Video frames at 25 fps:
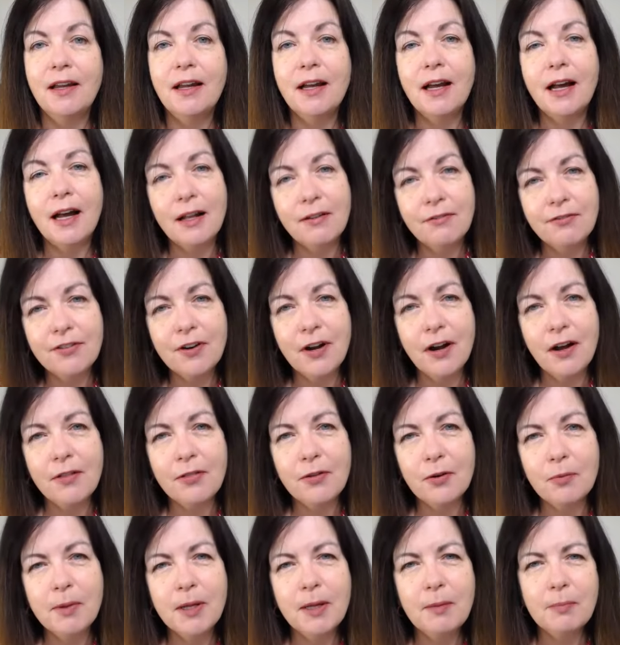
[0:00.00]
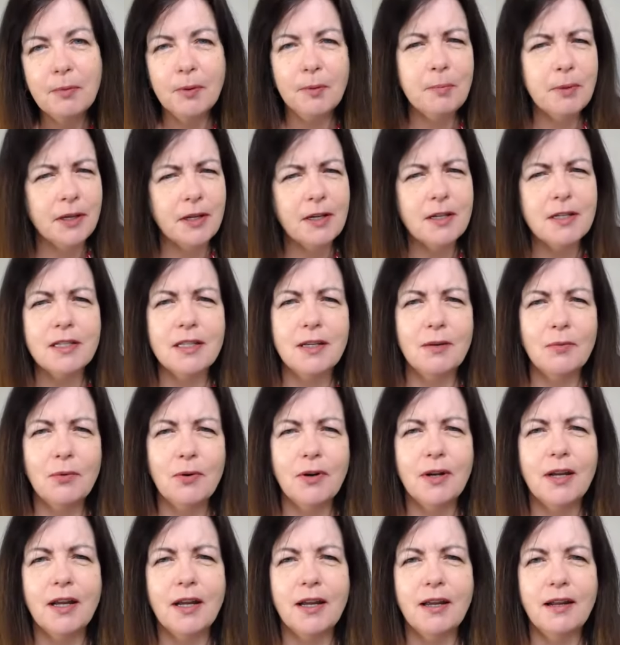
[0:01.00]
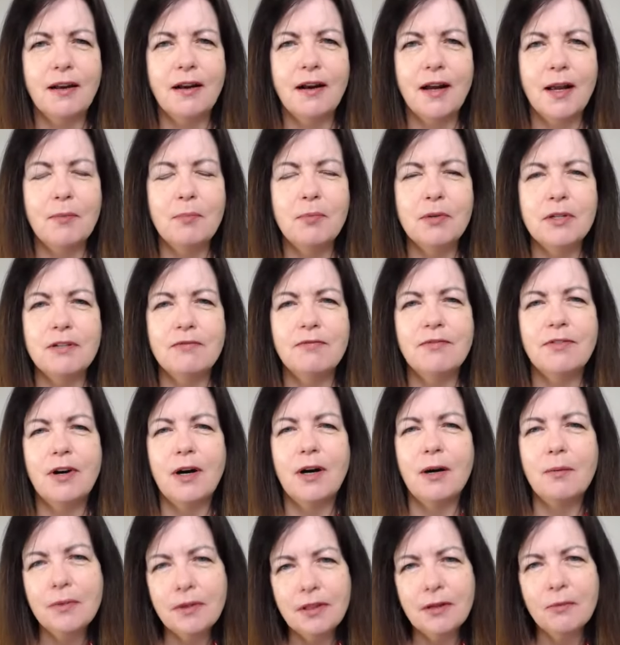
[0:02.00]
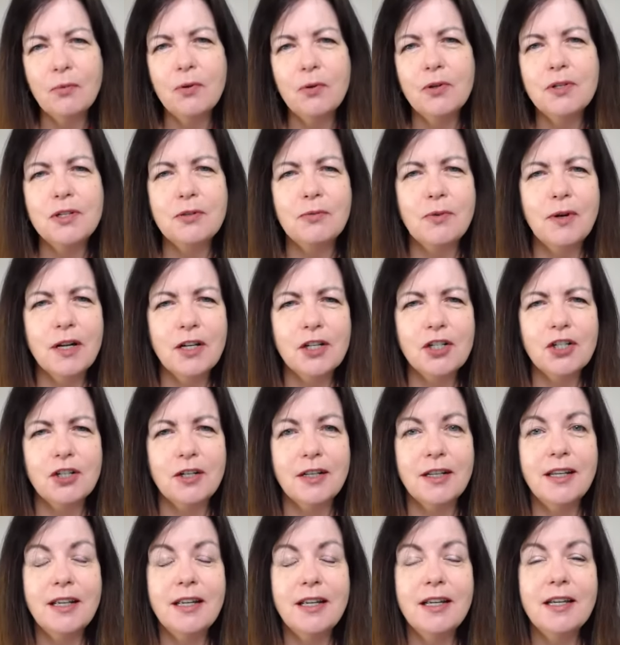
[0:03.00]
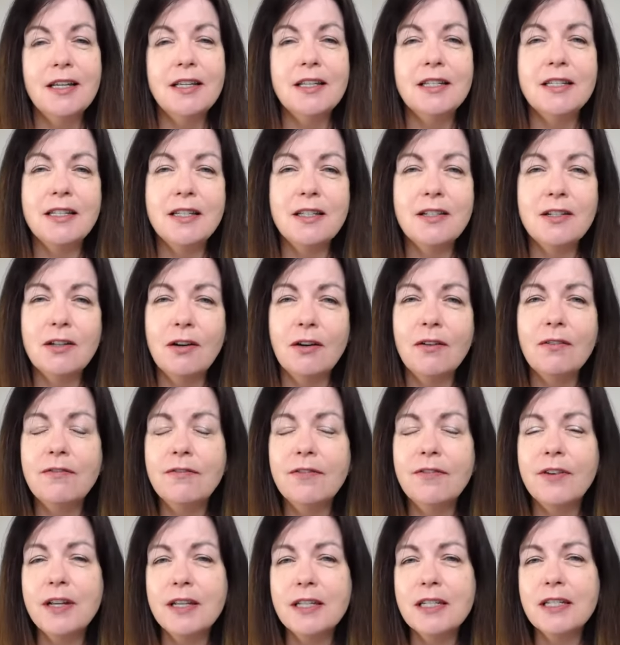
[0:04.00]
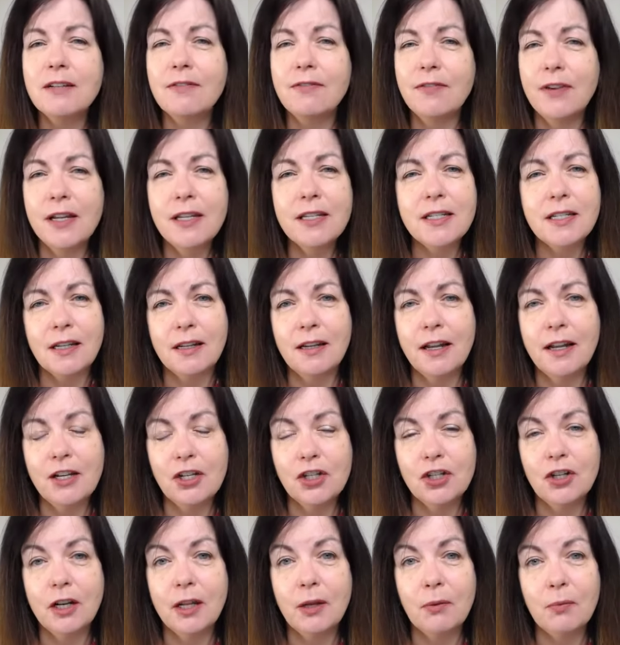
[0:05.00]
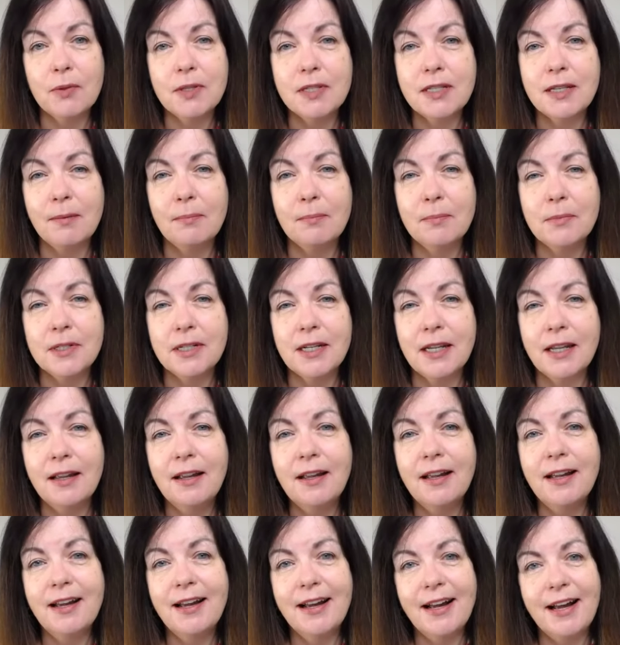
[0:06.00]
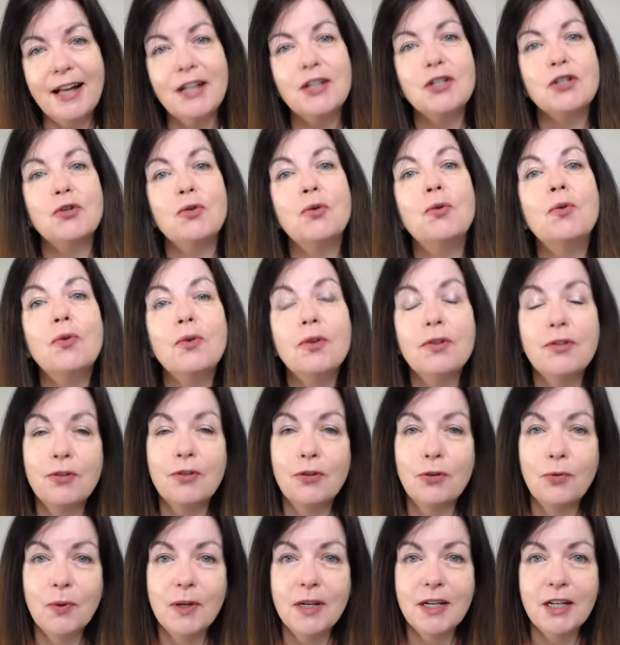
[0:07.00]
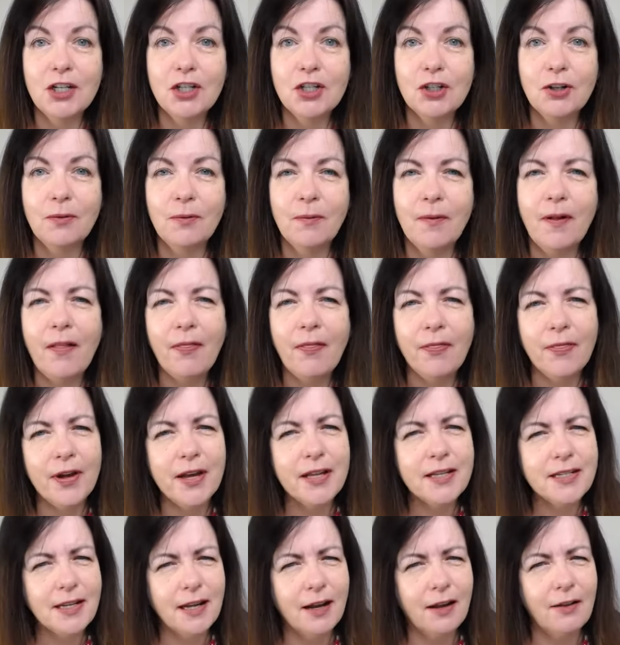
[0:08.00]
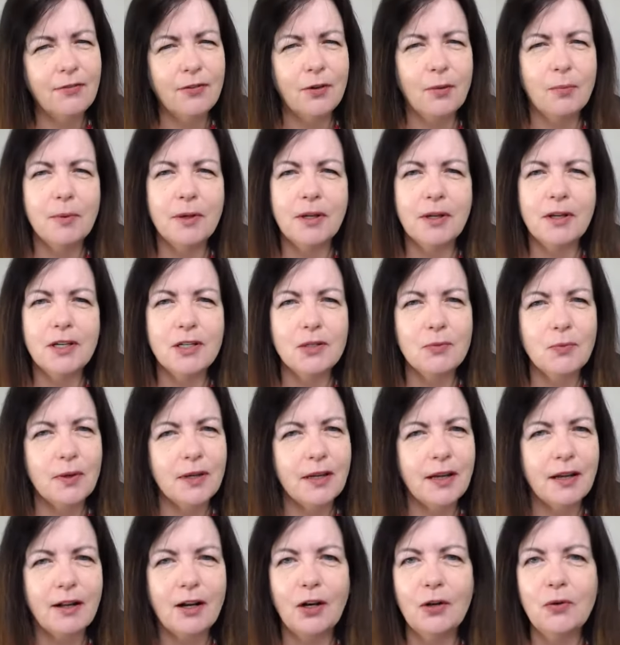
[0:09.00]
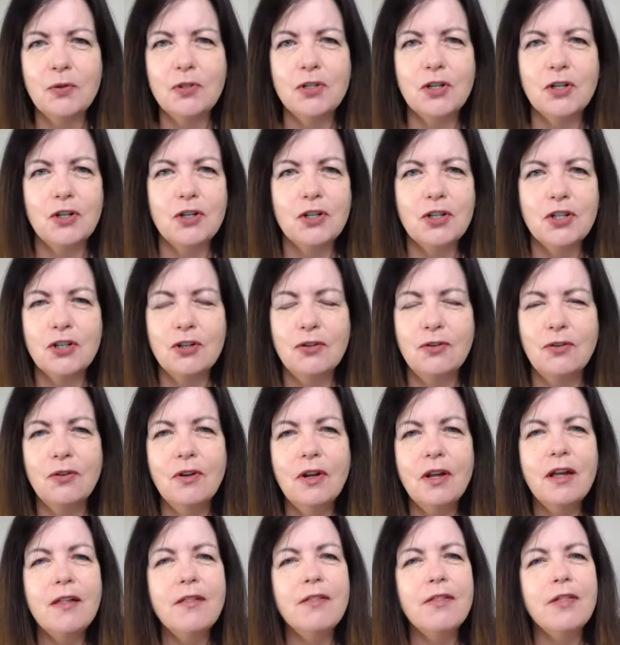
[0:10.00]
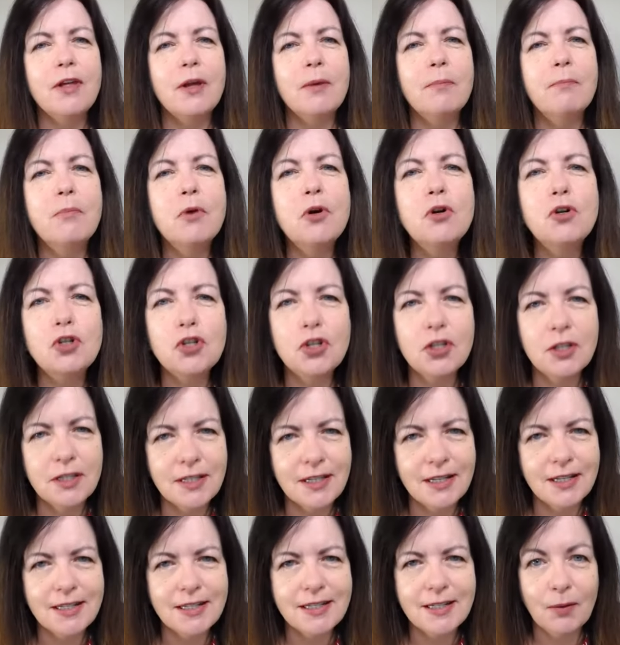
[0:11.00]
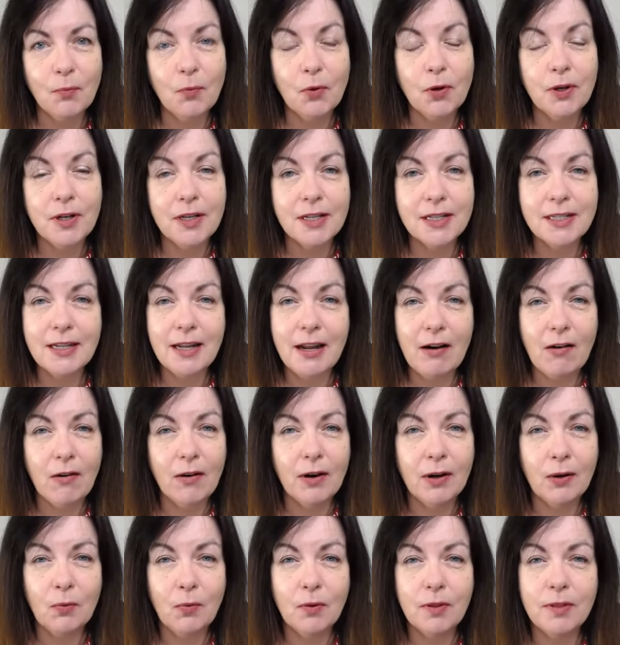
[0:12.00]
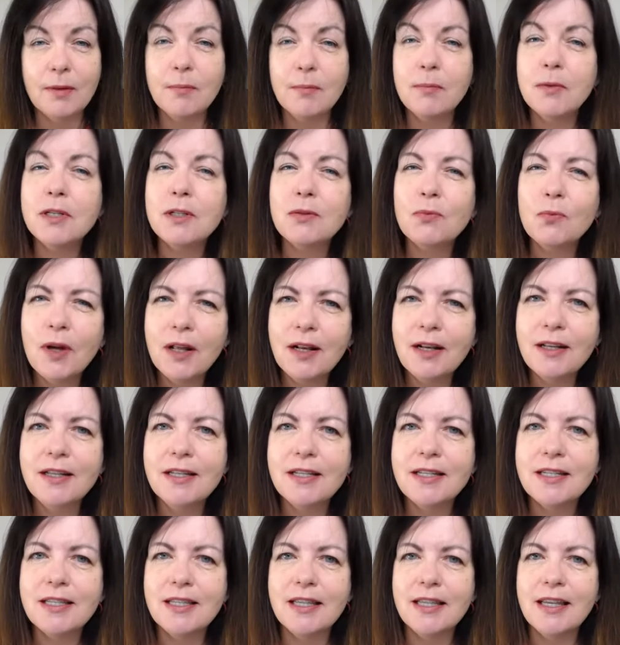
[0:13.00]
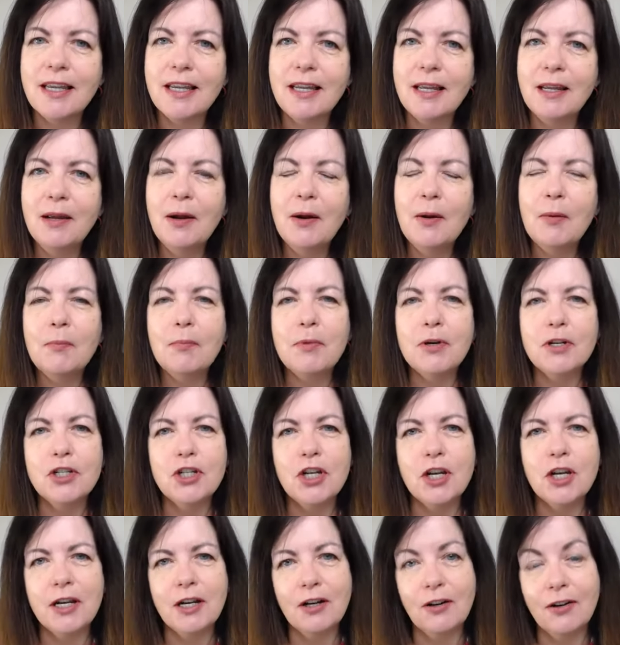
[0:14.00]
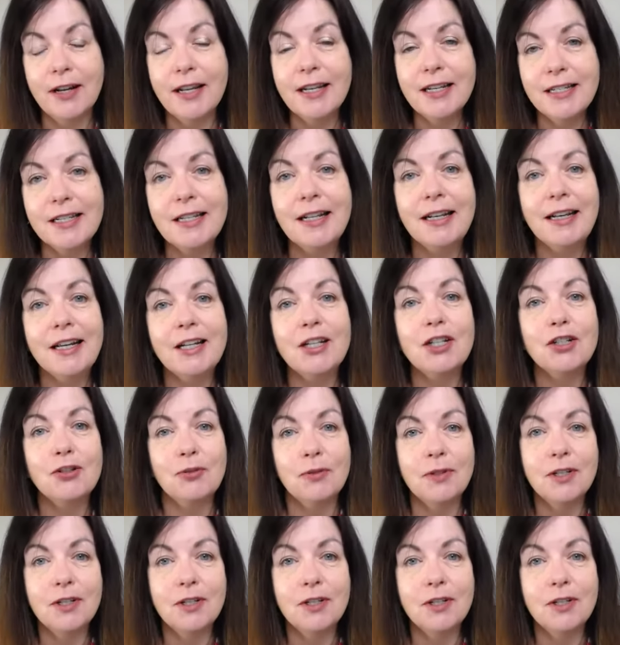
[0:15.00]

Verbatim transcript: And for other people, because they're working in a hybrid environment, they want to actually sit down face to face occasionally with somebody and talk through an issue. And that's helpful because we get closer to the emotions that someone is carrying with them, as well as the particular intellectual